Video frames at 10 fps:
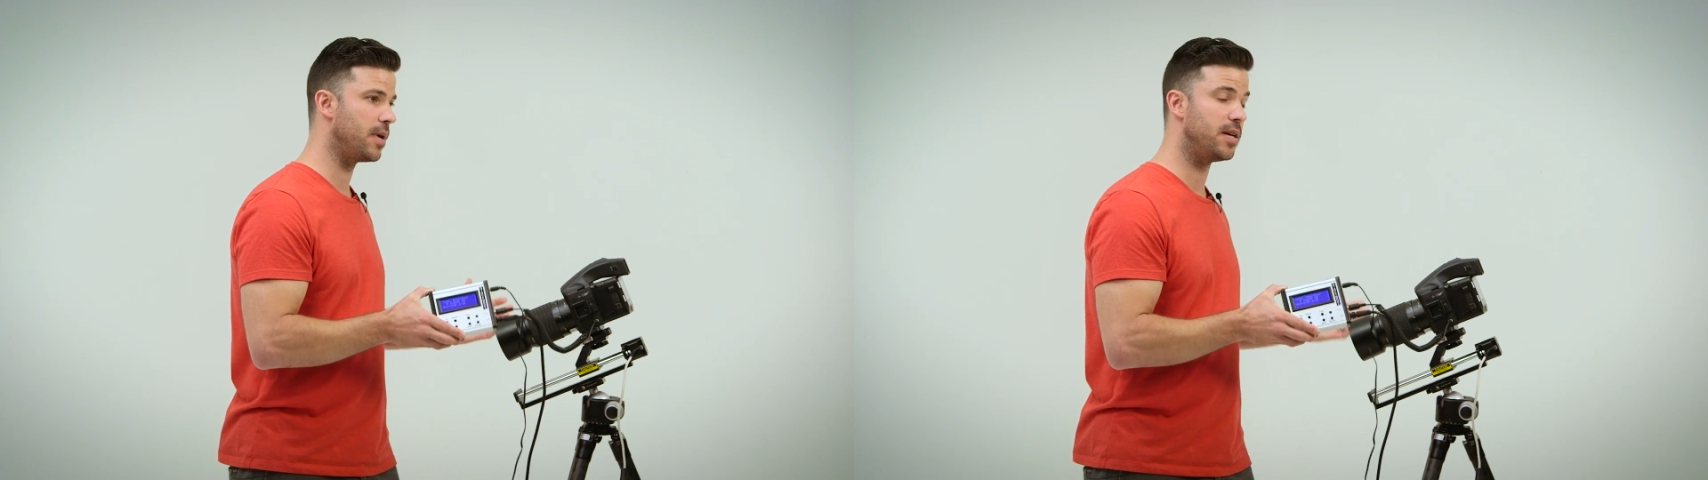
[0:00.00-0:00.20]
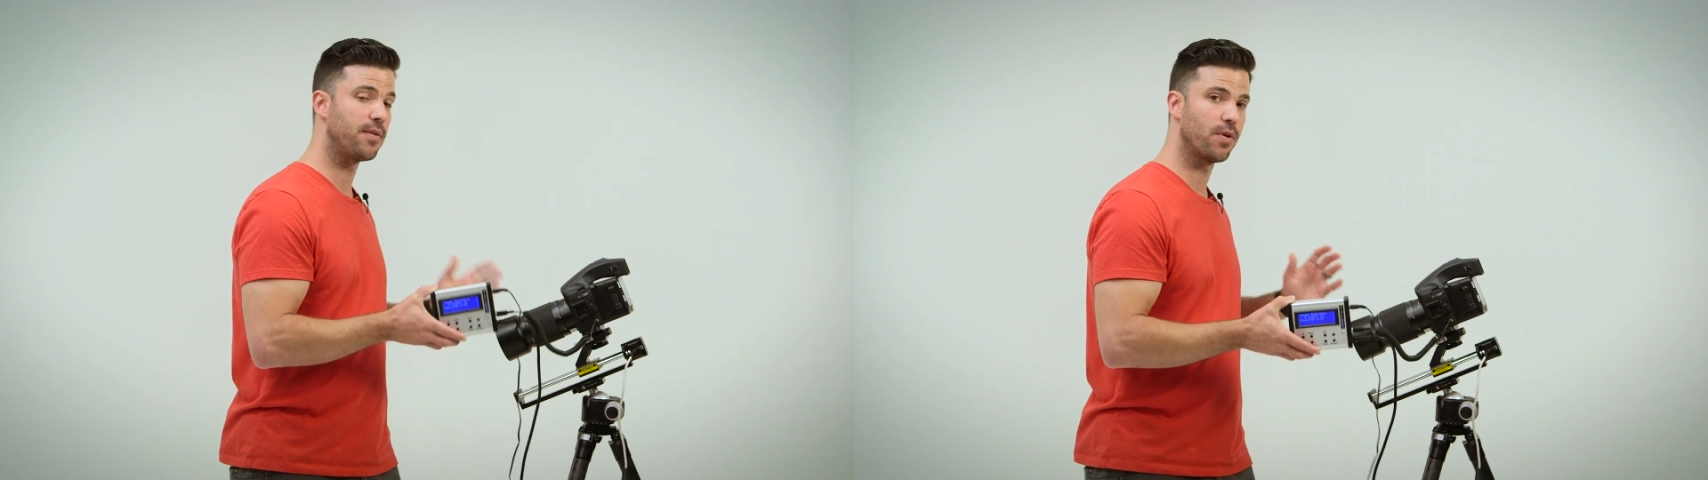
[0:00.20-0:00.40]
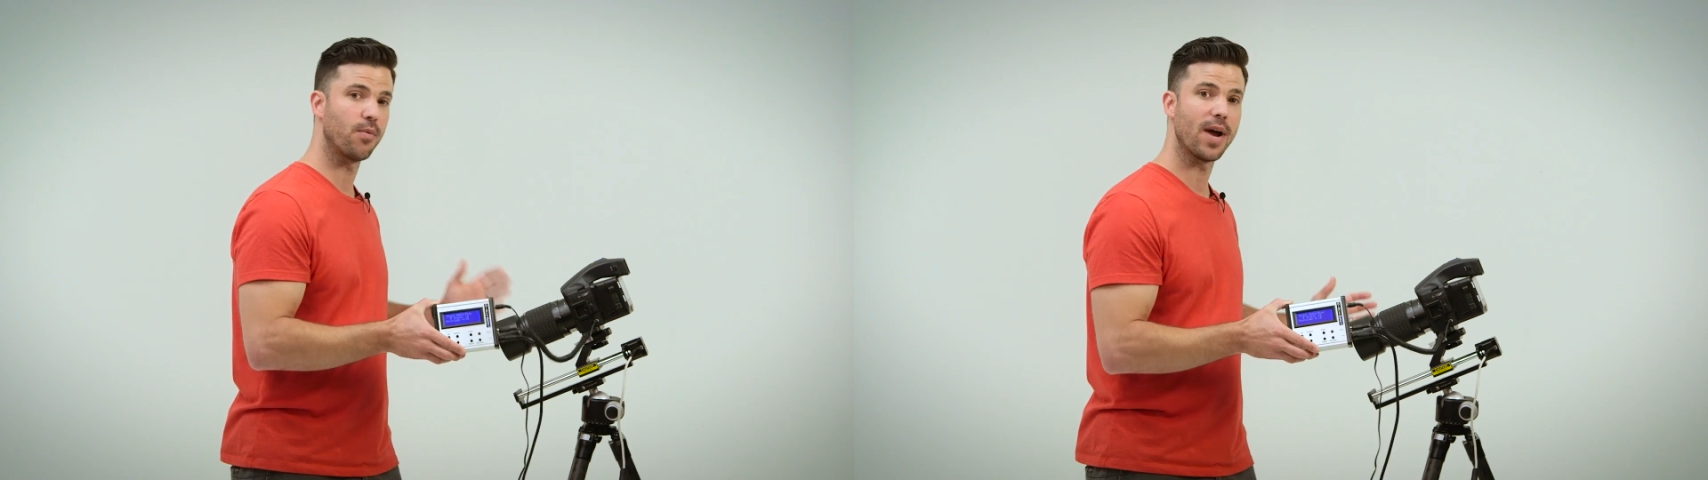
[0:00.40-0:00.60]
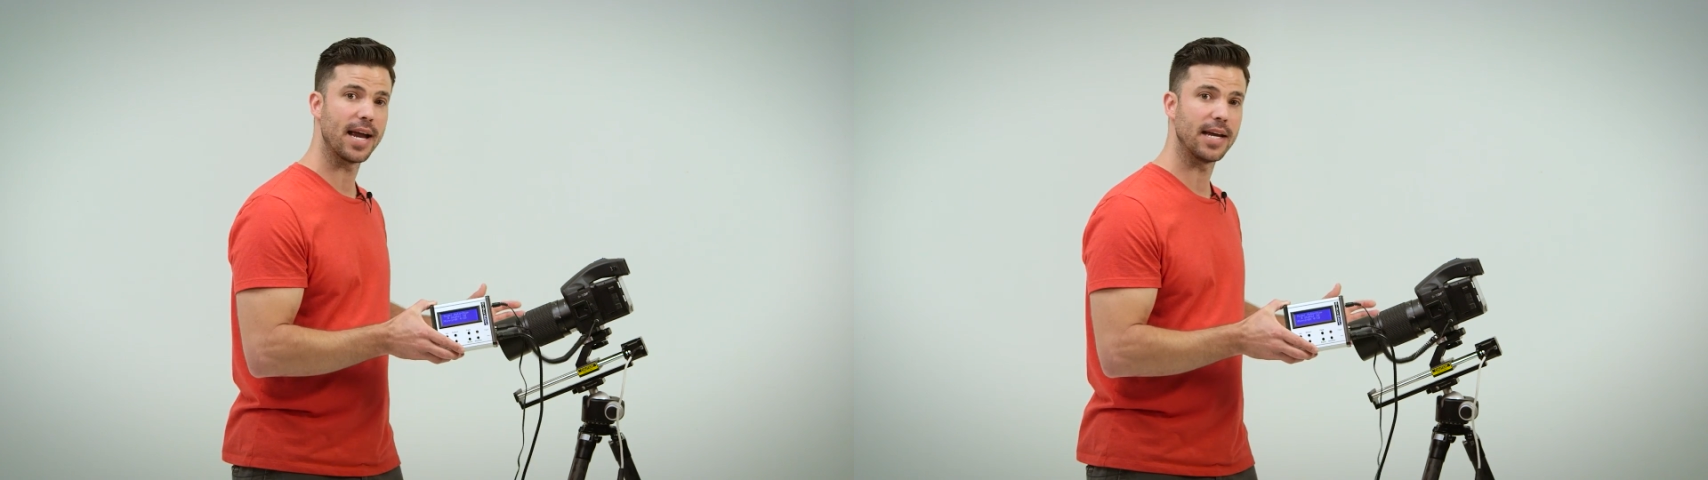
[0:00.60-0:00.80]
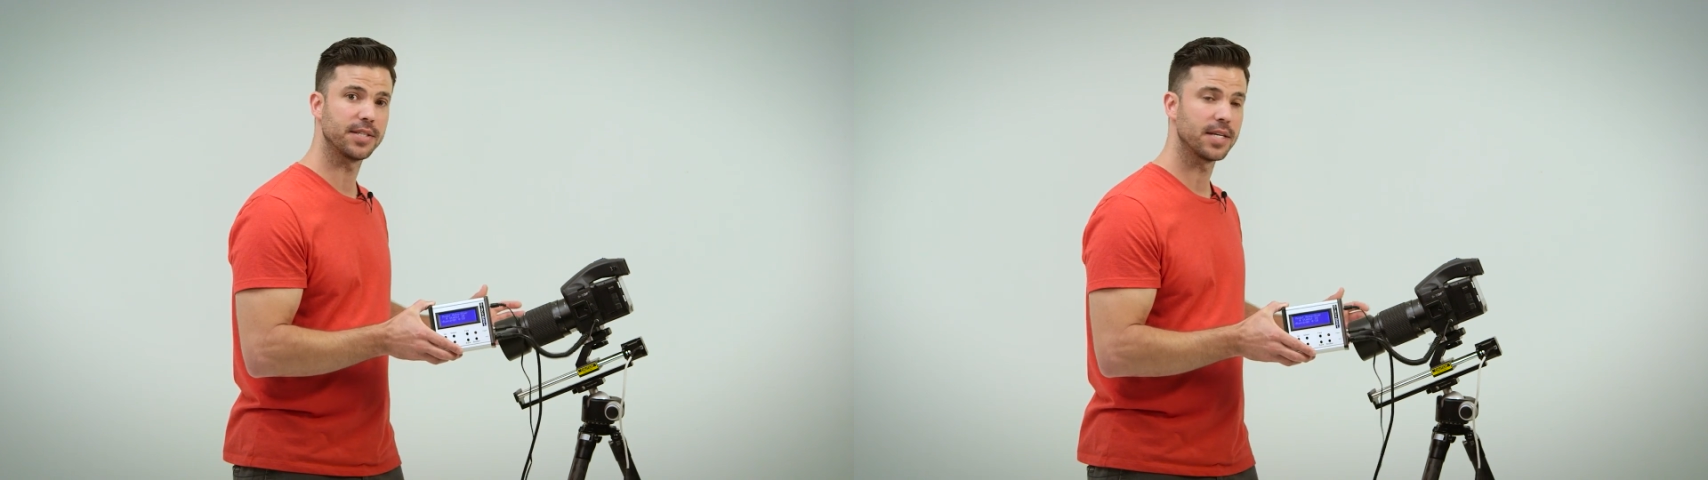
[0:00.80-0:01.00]
in different
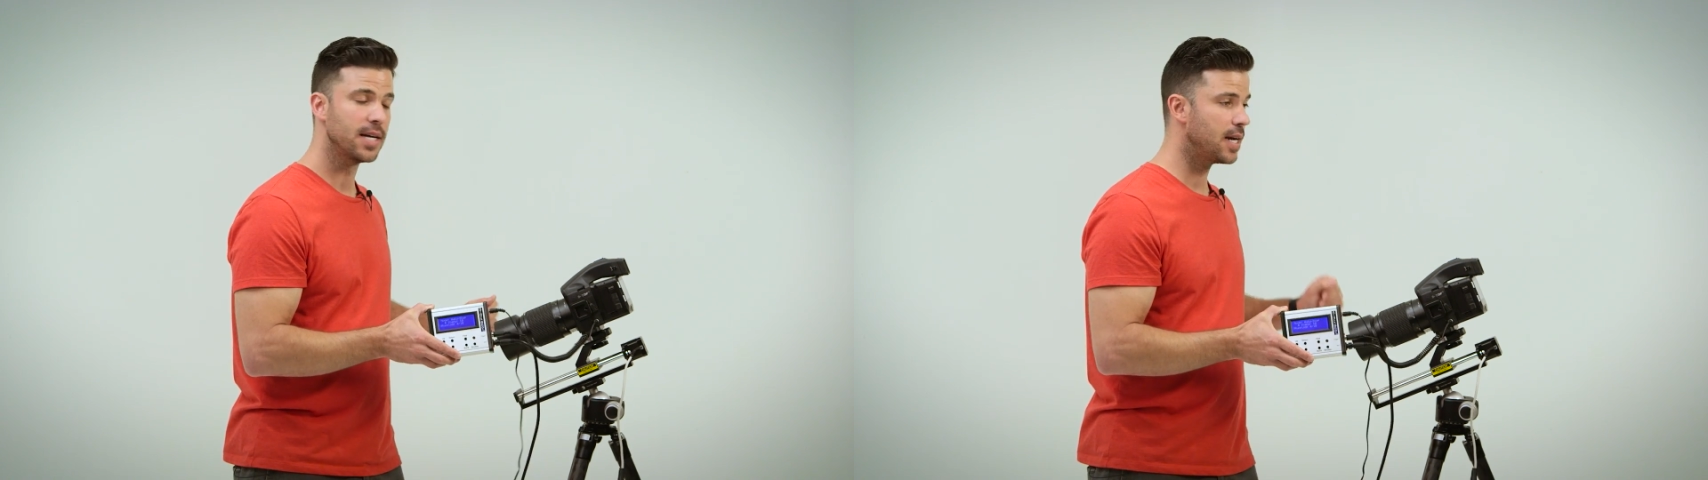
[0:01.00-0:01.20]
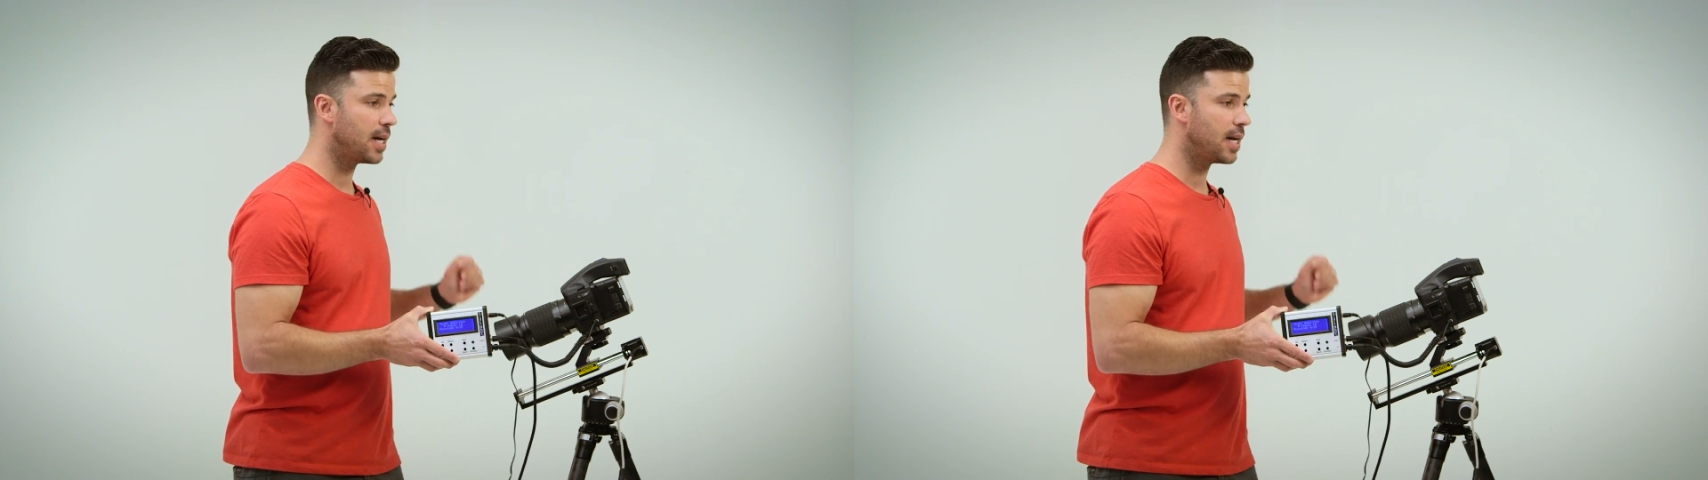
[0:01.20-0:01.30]
ways